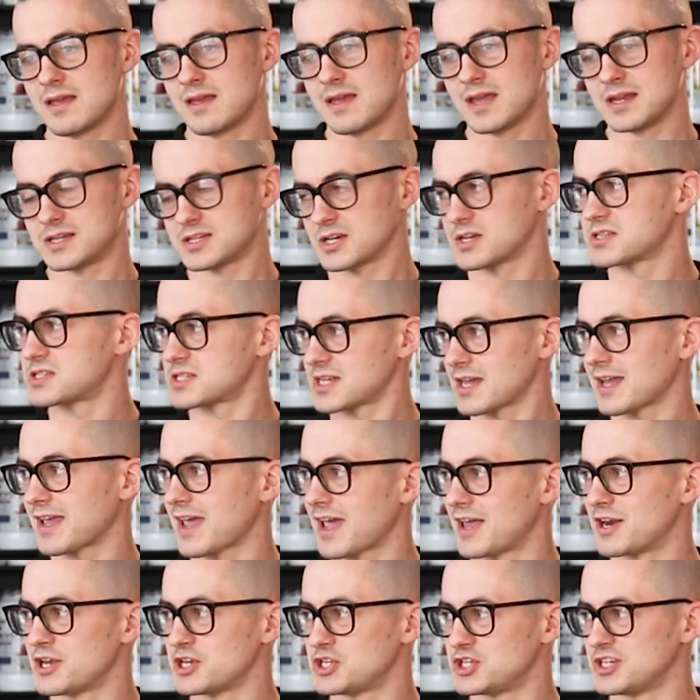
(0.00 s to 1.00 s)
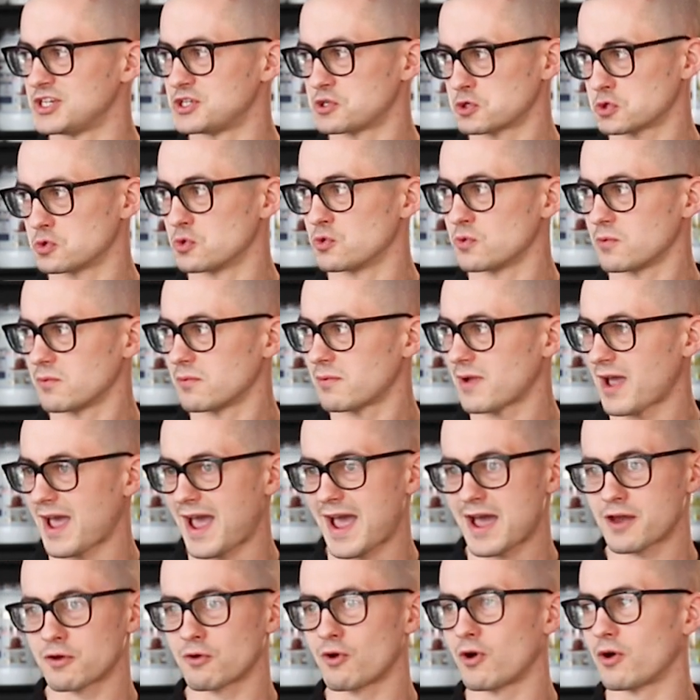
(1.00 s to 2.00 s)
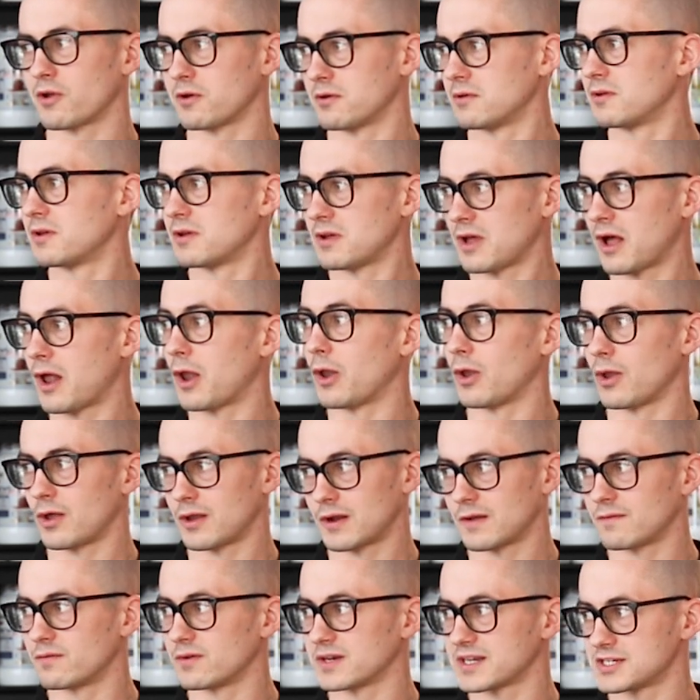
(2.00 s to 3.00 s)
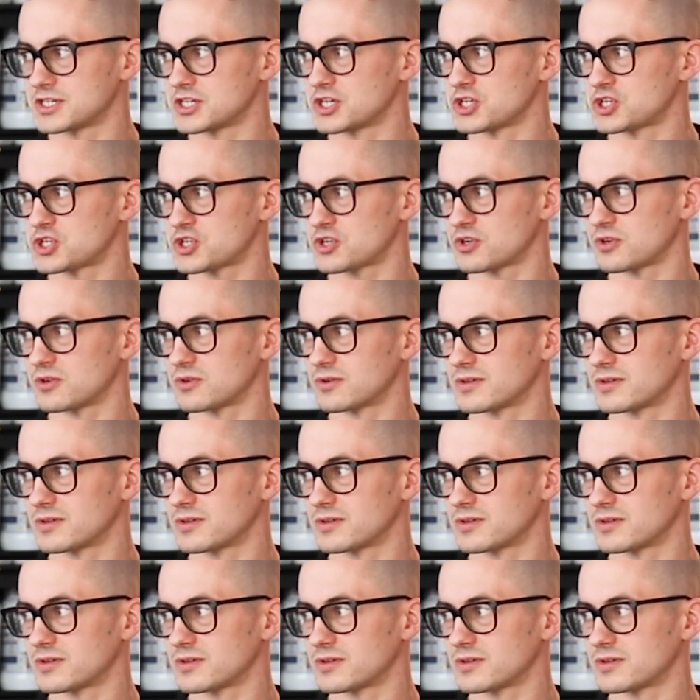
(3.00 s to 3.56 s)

it does take energy to add on a lot of lean tissue.